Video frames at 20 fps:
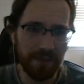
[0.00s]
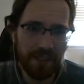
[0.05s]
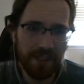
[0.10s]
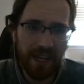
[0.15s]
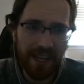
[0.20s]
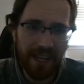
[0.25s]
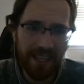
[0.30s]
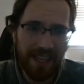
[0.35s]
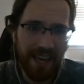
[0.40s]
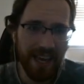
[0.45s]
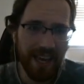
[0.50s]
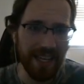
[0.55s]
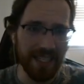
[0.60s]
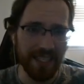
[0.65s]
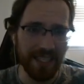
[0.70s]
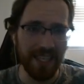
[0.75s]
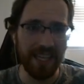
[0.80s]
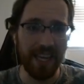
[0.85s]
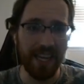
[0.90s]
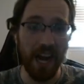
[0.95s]
I guess.
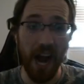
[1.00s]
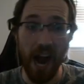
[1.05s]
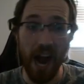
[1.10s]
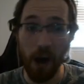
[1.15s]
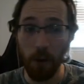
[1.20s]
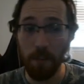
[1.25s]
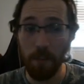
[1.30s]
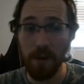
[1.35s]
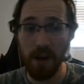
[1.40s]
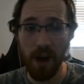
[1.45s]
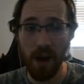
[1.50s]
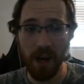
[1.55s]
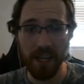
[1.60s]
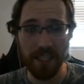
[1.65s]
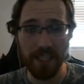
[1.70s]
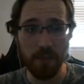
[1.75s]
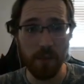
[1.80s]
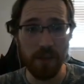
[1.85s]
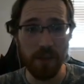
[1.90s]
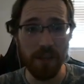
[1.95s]
Like, I'll be
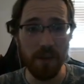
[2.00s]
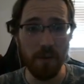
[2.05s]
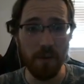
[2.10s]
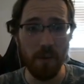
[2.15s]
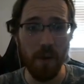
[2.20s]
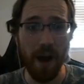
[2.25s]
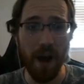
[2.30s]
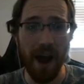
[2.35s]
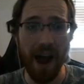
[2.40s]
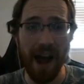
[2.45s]
honest with you.